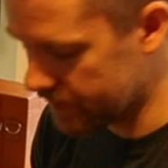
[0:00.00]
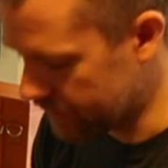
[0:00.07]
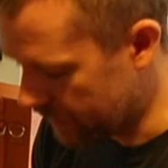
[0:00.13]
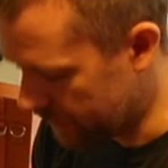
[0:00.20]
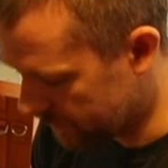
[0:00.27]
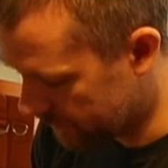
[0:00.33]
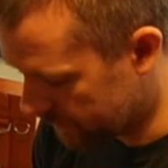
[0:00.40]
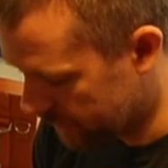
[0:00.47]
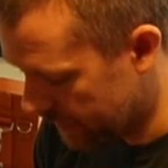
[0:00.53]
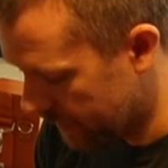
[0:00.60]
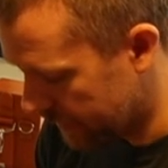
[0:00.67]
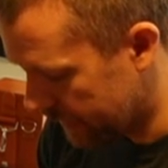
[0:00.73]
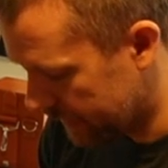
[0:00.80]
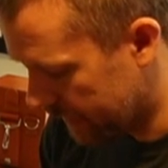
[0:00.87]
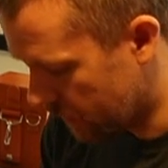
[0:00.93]
stuff.
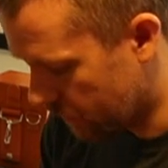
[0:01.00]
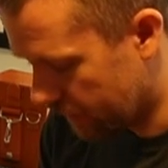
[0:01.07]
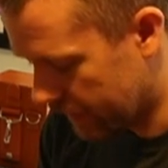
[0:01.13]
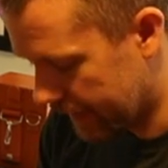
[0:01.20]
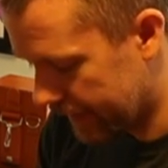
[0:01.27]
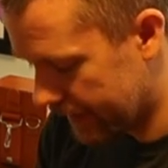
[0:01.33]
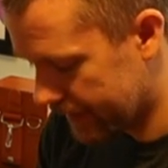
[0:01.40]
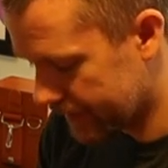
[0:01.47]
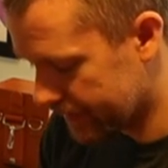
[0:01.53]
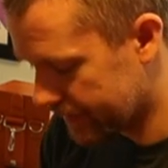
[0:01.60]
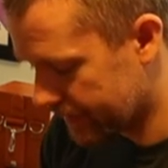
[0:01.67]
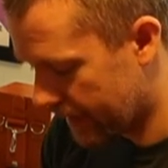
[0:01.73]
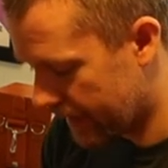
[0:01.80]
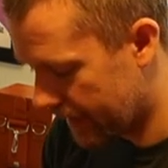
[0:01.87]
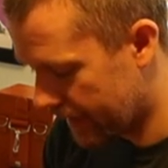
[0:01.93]
And the other one
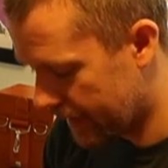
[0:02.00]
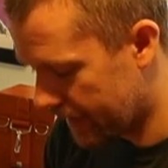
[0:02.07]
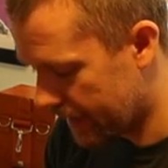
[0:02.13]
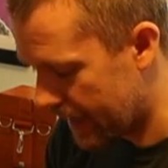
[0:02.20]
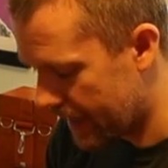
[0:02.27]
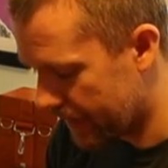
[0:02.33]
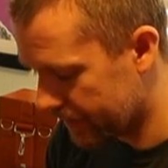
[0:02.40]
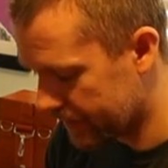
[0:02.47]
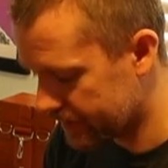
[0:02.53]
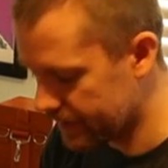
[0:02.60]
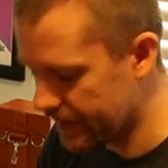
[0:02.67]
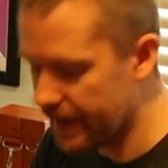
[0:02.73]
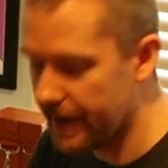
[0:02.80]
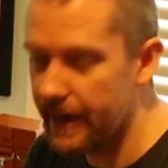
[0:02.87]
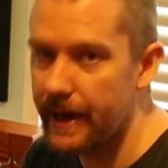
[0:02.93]
is a
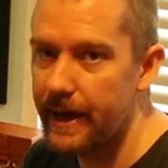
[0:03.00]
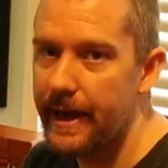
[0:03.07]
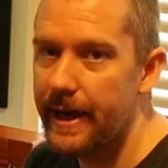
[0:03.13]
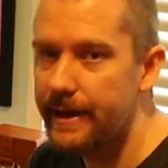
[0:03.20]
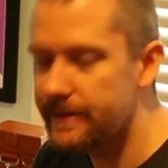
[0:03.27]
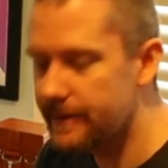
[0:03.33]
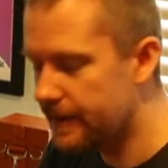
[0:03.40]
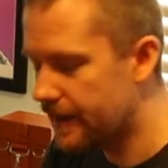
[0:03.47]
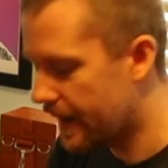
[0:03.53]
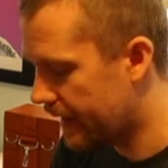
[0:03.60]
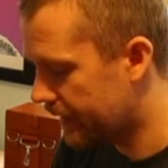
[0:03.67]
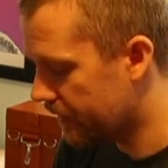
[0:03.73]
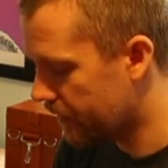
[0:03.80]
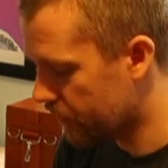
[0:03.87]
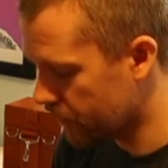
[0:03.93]

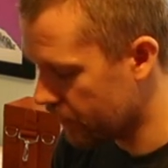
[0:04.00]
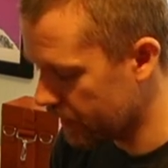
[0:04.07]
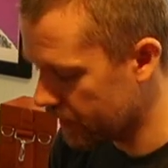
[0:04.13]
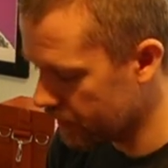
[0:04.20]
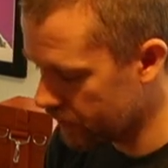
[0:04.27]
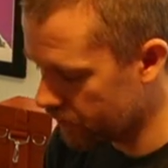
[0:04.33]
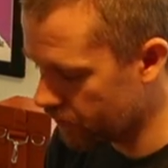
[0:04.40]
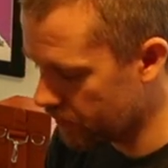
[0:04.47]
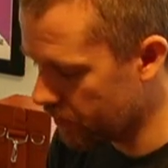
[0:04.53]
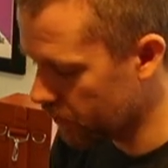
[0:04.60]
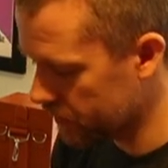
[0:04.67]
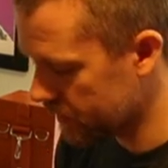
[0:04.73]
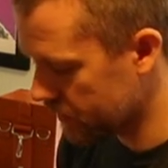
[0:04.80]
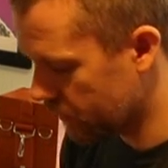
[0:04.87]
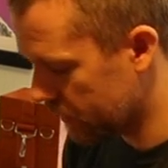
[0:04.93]
RS80N3
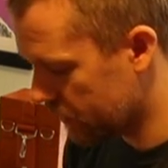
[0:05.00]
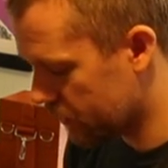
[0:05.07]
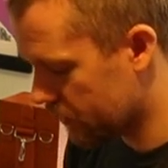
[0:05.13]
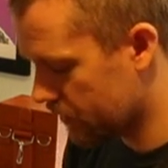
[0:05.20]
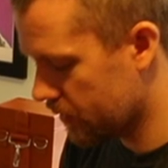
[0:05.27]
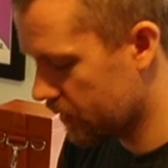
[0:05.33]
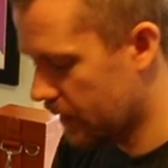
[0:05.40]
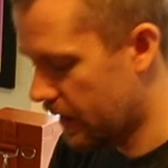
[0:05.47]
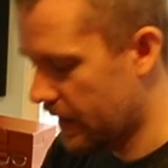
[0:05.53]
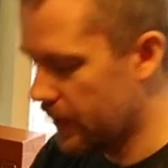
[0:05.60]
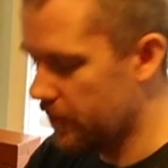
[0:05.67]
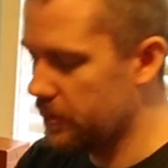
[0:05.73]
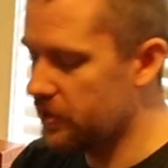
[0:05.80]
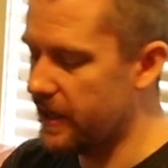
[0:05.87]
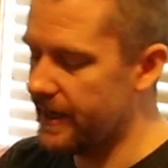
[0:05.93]
remote switch,
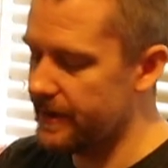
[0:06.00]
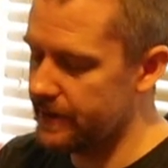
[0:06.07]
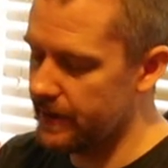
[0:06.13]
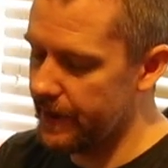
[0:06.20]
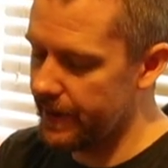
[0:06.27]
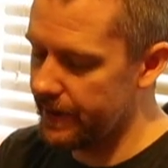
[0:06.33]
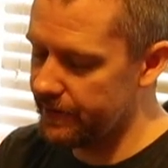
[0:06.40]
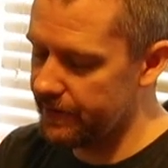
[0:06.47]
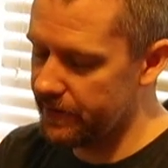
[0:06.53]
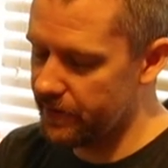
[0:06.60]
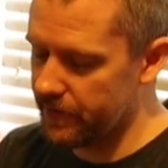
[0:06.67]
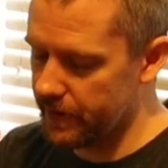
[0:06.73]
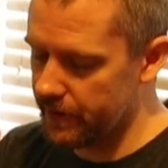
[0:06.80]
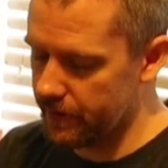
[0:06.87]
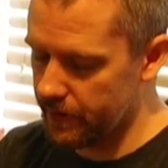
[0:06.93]
which has a
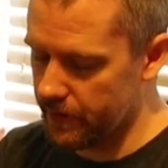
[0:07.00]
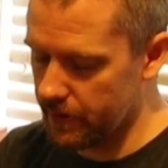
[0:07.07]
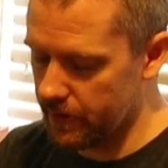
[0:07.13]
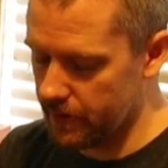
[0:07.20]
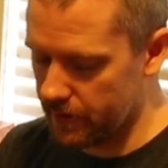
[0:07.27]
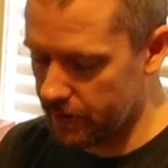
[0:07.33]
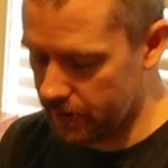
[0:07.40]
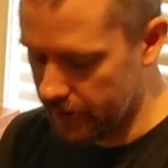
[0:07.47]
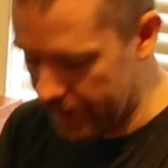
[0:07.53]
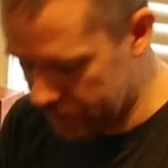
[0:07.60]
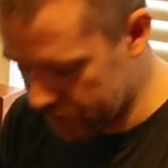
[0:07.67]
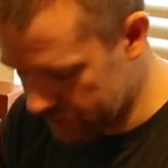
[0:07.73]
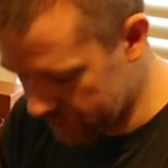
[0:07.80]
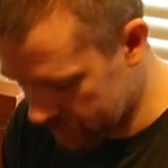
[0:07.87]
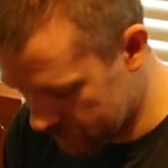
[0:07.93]
different
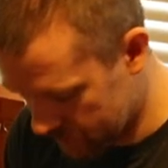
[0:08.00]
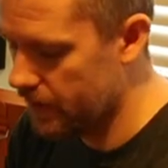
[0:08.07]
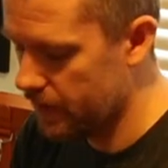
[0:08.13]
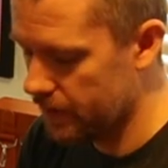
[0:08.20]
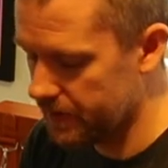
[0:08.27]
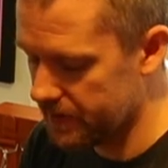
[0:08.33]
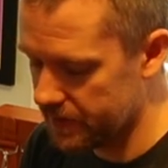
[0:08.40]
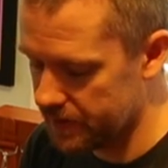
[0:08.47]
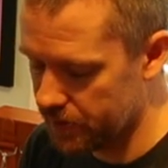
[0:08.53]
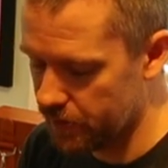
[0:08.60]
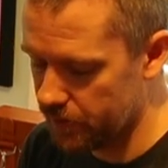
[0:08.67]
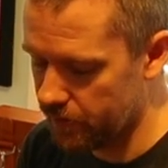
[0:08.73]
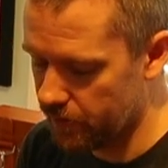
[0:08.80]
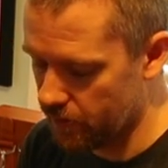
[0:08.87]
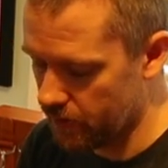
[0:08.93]
connection. This is
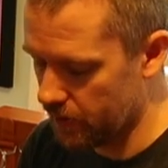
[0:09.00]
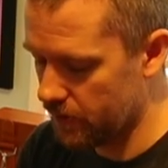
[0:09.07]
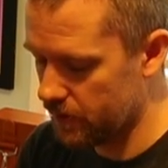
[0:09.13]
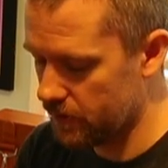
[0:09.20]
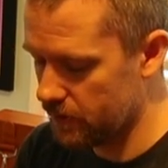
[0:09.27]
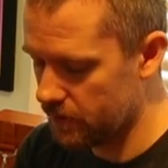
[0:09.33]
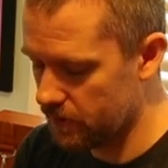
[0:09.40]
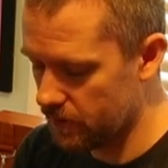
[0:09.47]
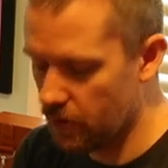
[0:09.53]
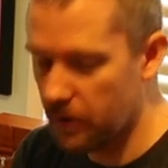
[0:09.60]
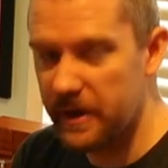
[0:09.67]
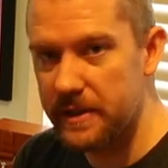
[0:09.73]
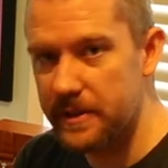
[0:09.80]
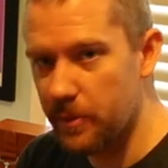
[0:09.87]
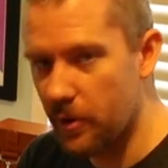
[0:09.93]
good for long
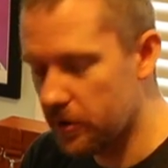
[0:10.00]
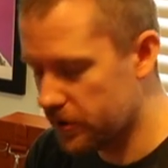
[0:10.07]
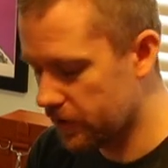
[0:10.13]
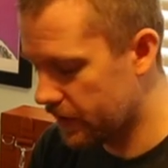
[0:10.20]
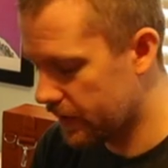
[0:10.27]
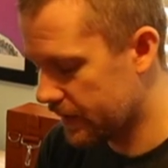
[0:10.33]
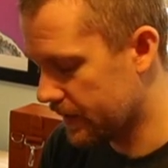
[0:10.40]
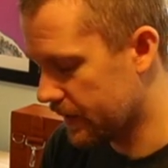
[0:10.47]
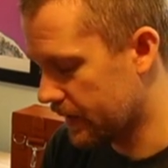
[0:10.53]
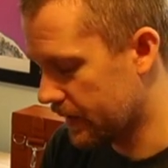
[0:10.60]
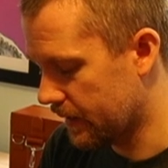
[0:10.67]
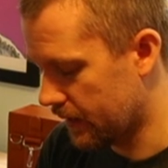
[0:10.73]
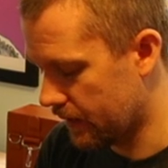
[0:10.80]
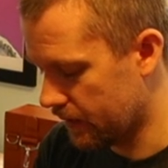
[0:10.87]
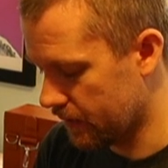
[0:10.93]
exposures,
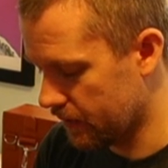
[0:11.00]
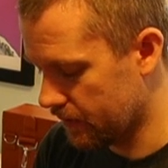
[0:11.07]
and